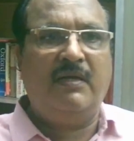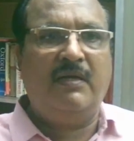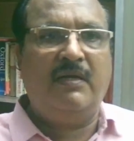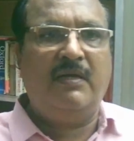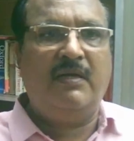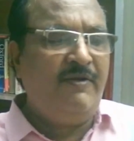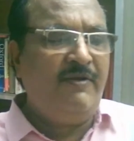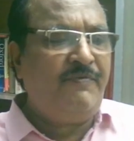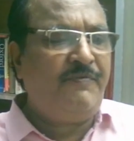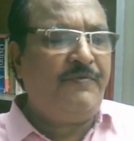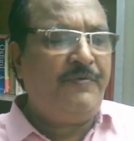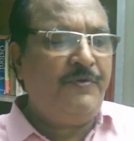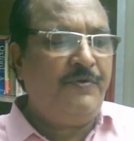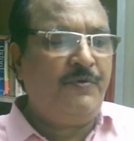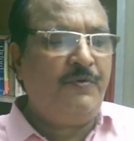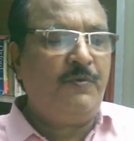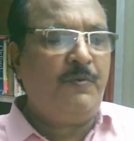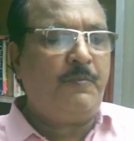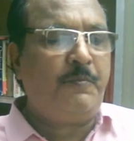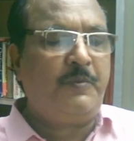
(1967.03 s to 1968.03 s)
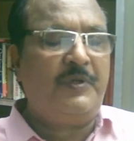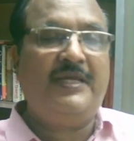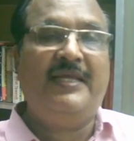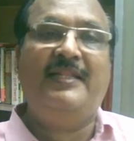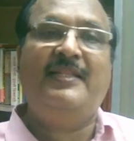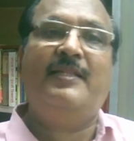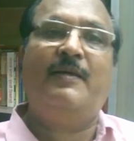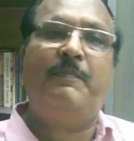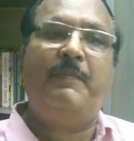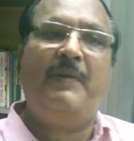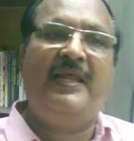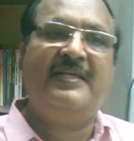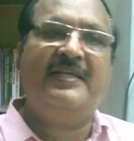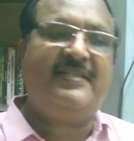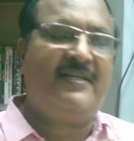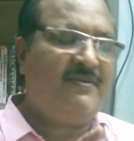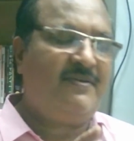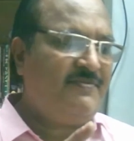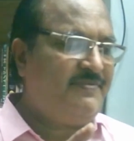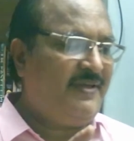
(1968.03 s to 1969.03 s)
If you, in the place
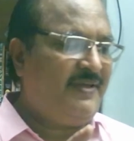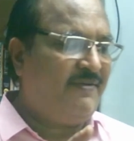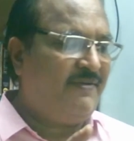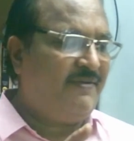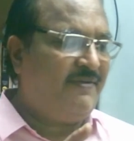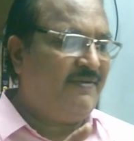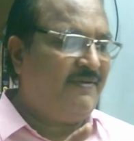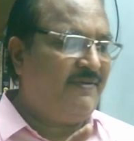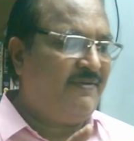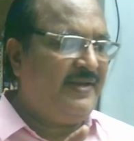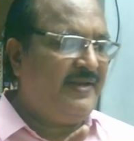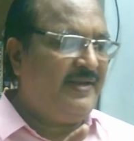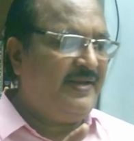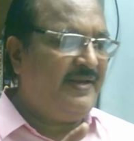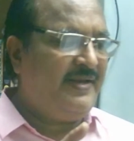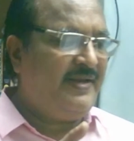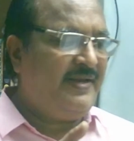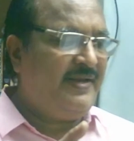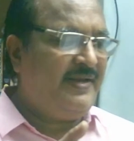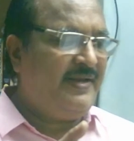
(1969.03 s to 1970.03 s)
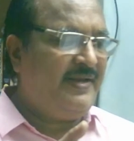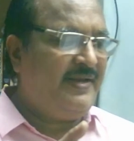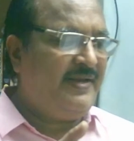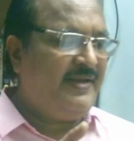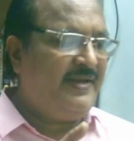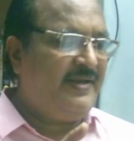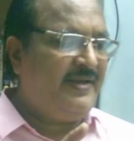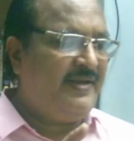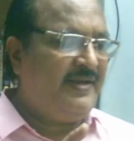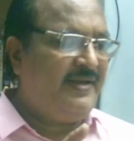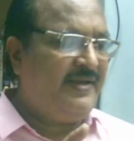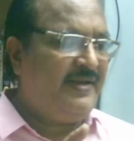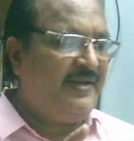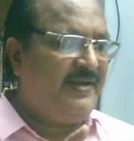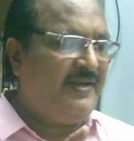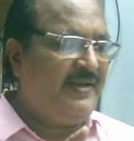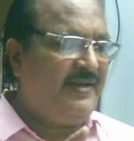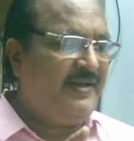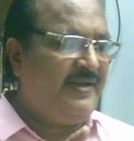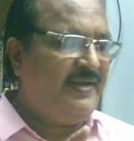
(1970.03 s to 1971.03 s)
of M1, M2, if you keep K
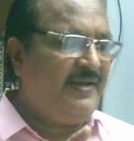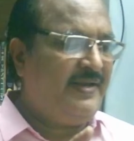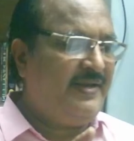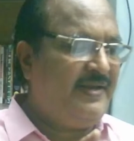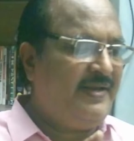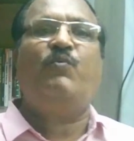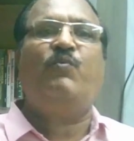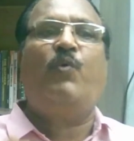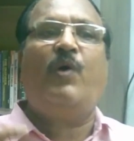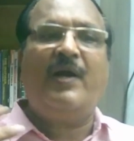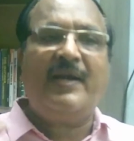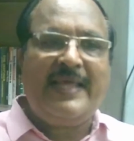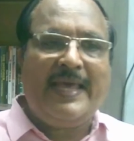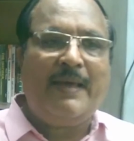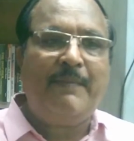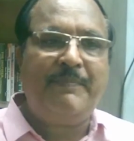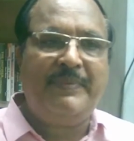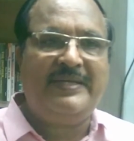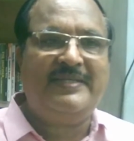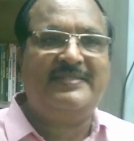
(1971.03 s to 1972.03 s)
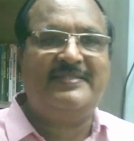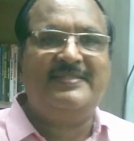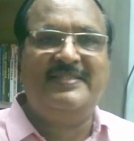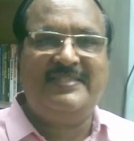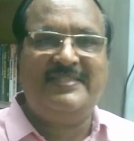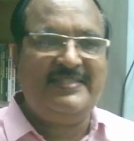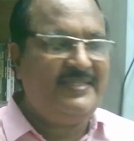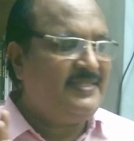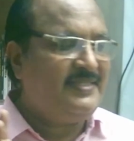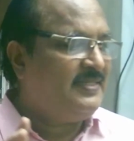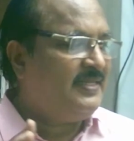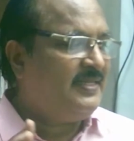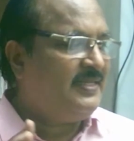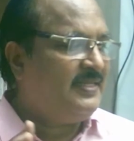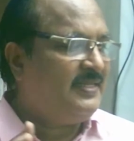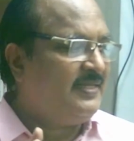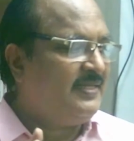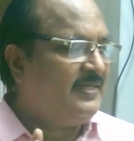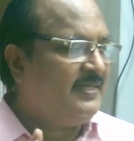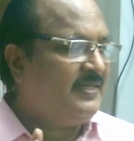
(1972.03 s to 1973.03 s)
is to 1, what happens? This is the
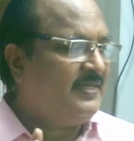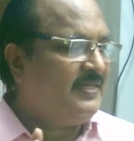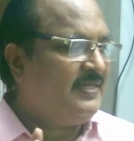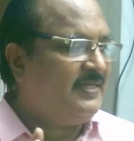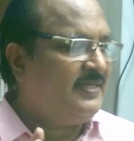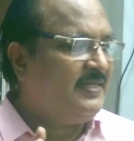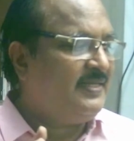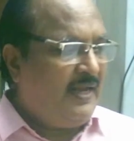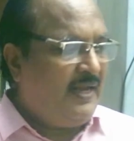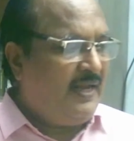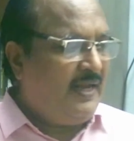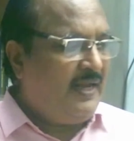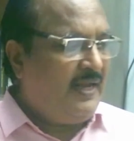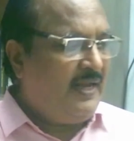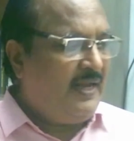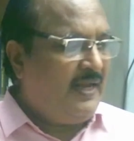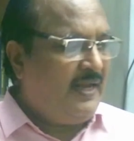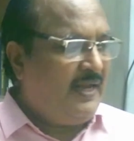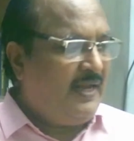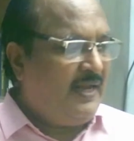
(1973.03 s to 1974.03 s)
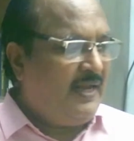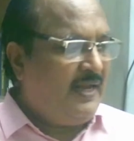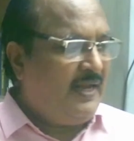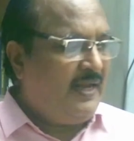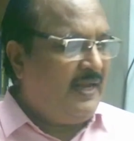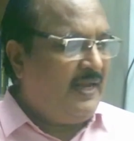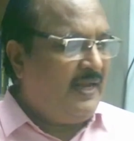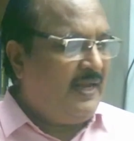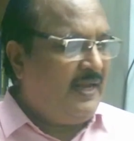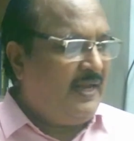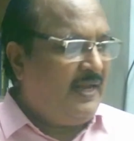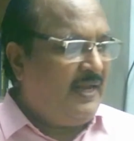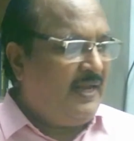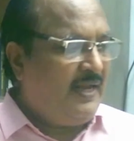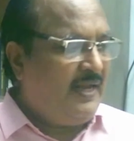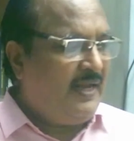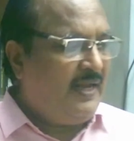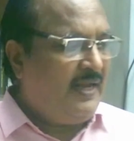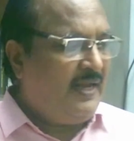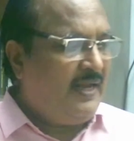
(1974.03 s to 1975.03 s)
thing, and in the exam,
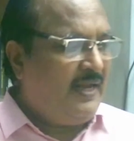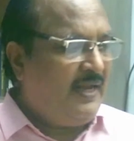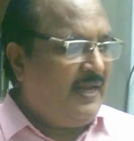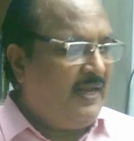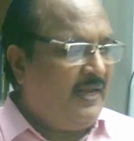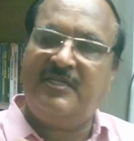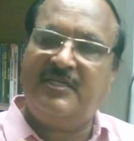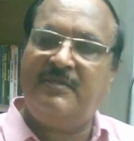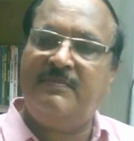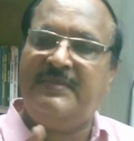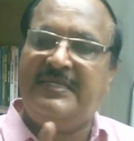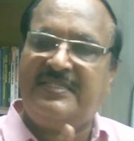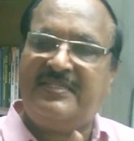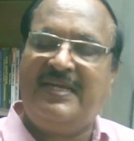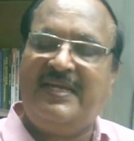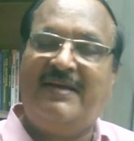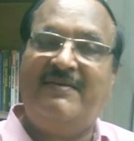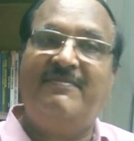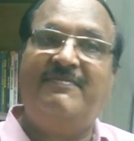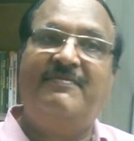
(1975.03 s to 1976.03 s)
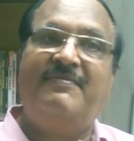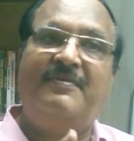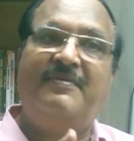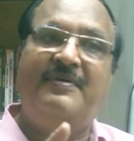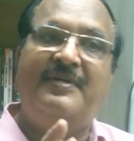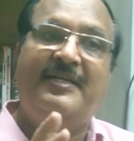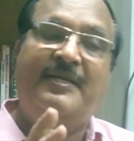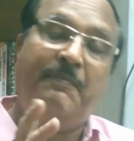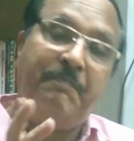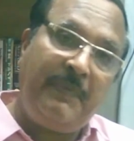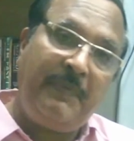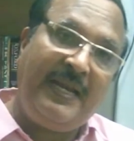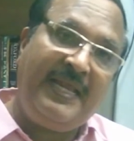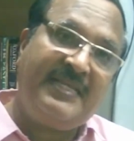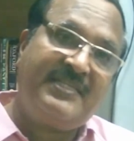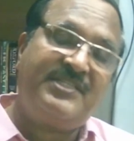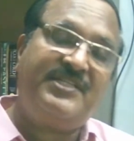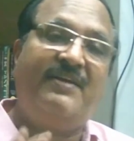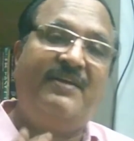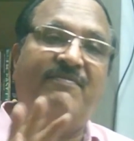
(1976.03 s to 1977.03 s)
your sir must have
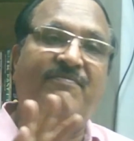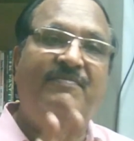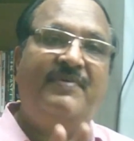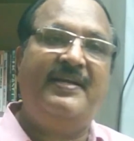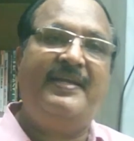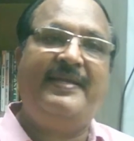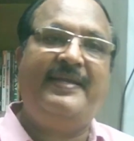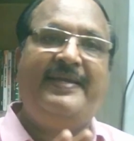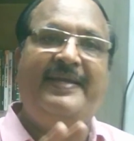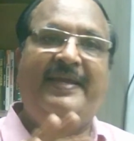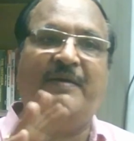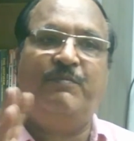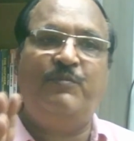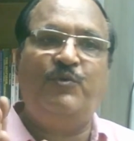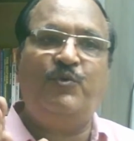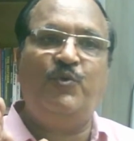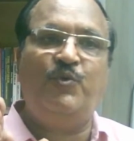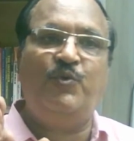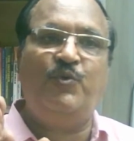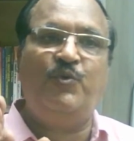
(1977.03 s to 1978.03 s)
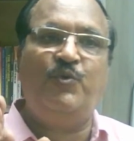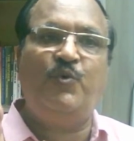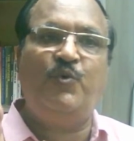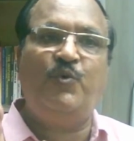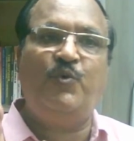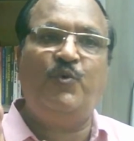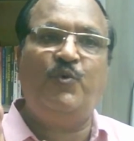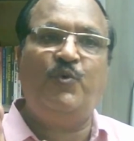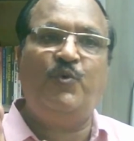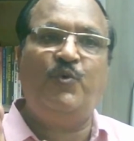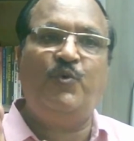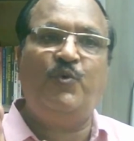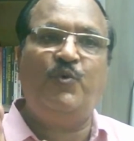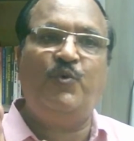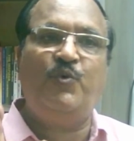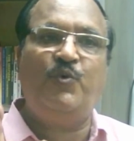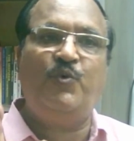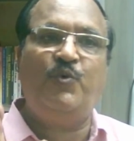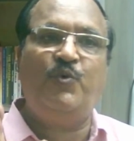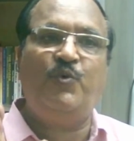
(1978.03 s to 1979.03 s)
replaced M1, M2 with K
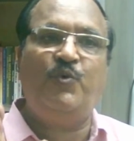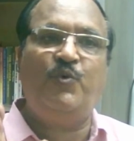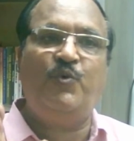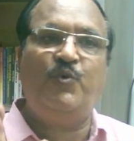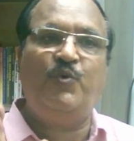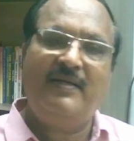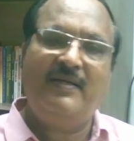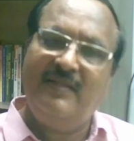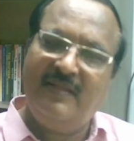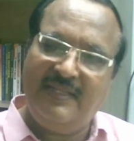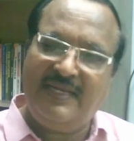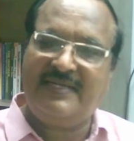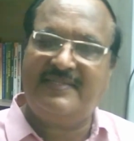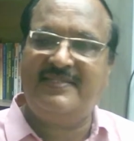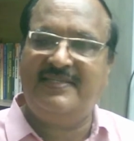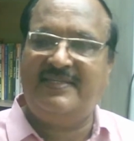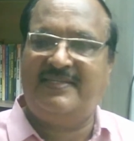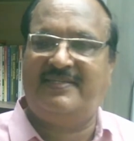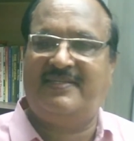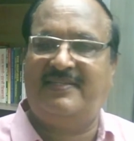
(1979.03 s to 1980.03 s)
and 1. That's it.